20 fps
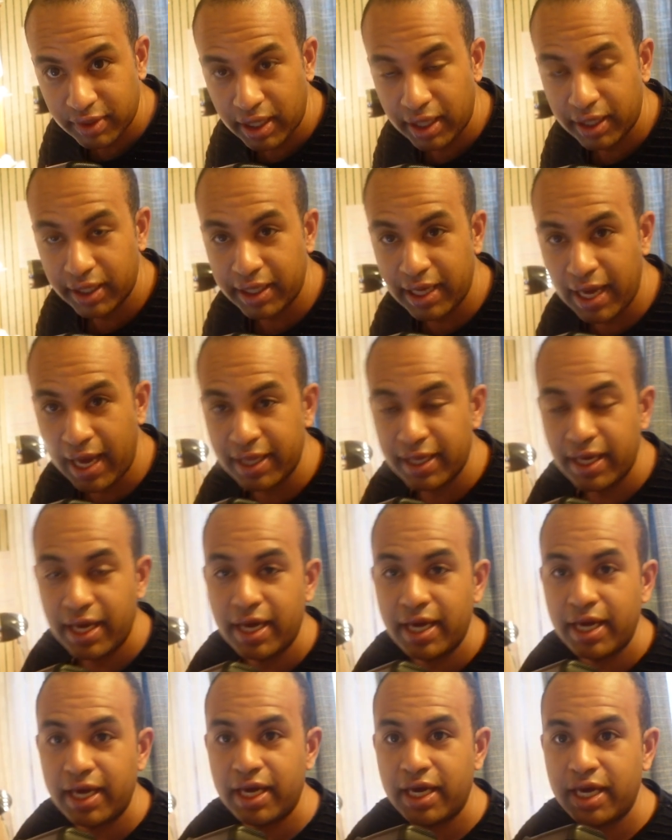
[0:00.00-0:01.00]
And again,
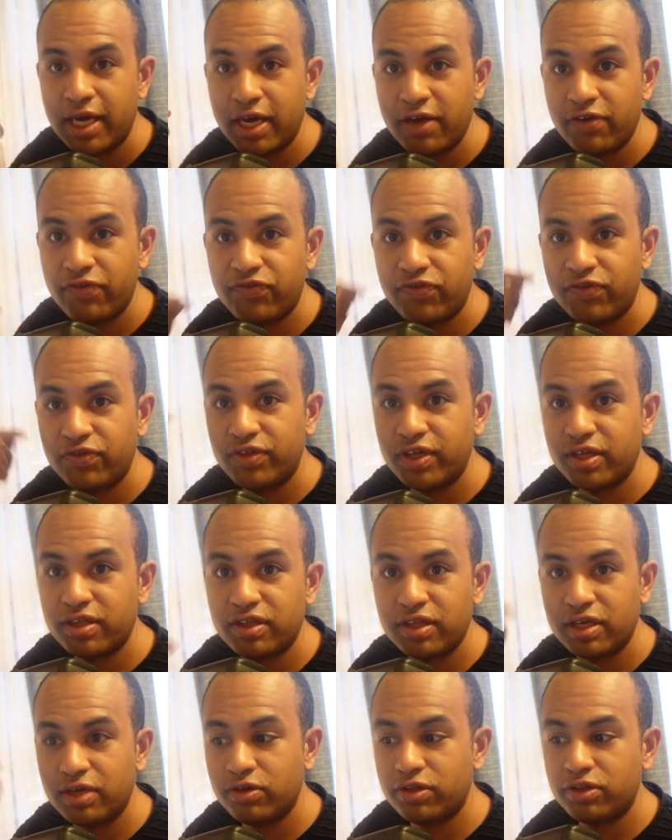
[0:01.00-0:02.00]
if
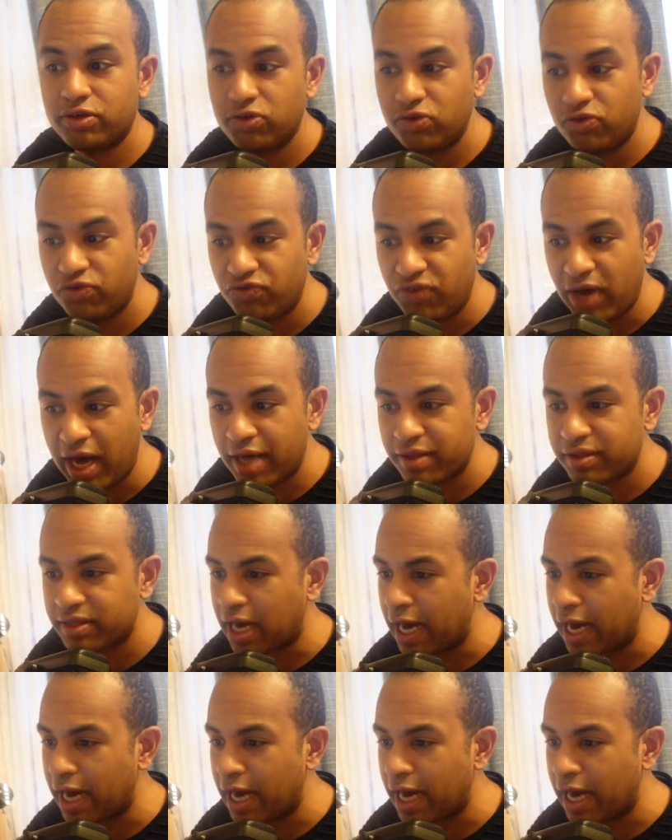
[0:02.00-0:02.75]
this is too fast,